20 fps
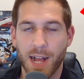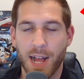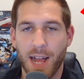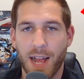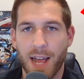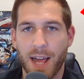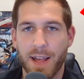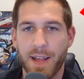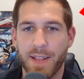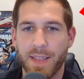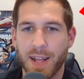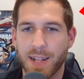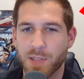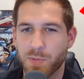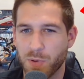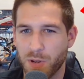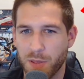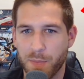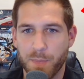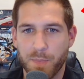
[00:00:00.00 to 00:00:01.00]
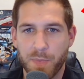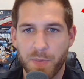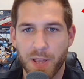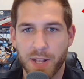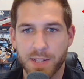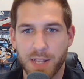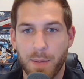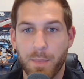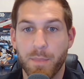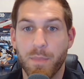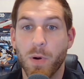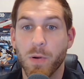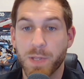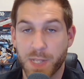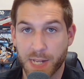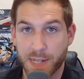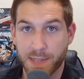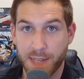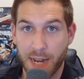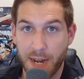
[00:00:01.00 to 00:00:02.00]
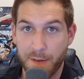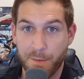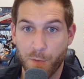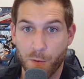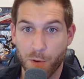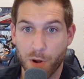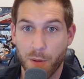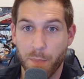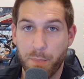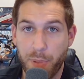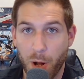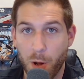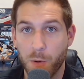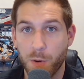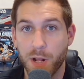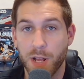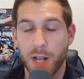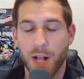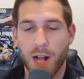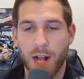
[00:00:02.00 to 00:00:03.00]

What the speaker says: and that's one of the things I'm most excited for about